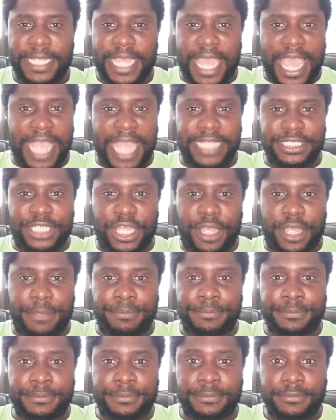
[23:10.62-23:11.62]
I can't
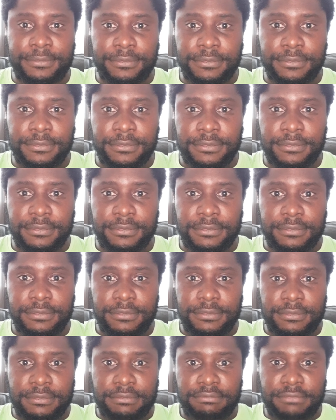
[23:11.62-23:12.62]
wait for the Premier
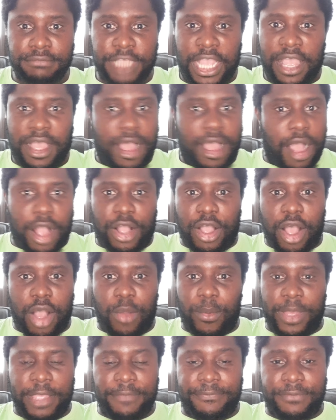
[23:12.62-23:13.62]
League to resume tomorrow
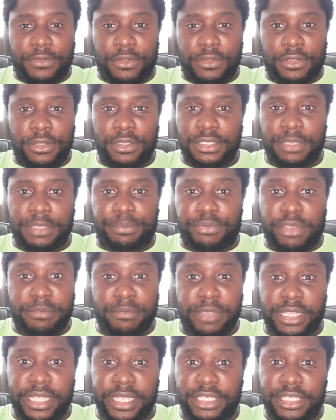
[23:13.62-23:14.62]
overall,
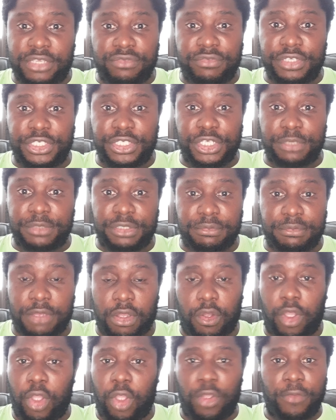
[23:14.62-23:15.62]
regardless if
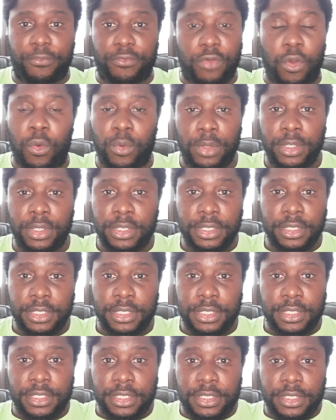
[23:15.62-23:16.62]
Arsenal can get
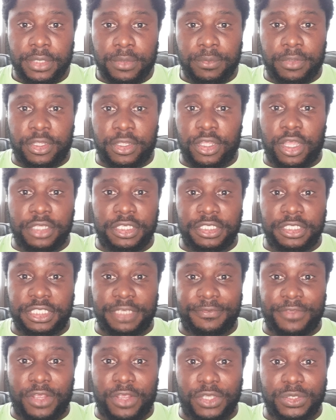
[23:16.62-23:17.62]
me a result or
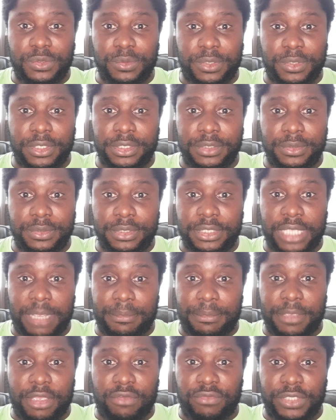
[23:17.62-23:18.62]
not. But
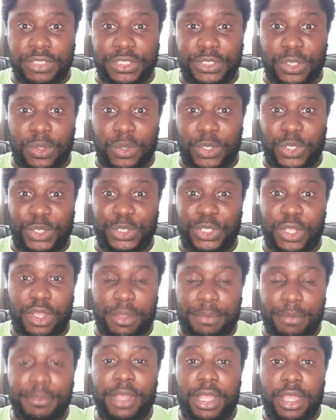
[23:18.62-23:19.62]
I'm hopeful of a
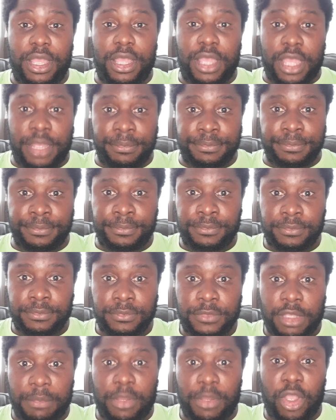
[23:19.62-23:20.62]
result, and that's
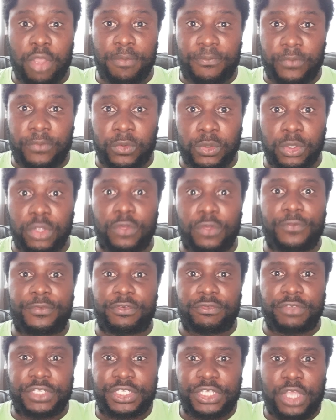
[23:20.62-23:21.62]
that 11.
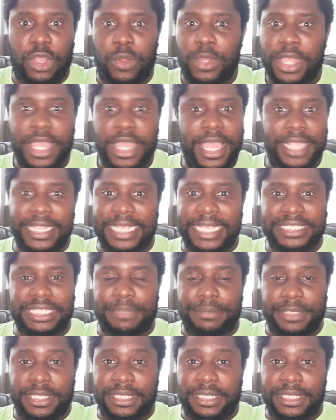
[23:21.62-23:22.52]
I'm going to go through it again.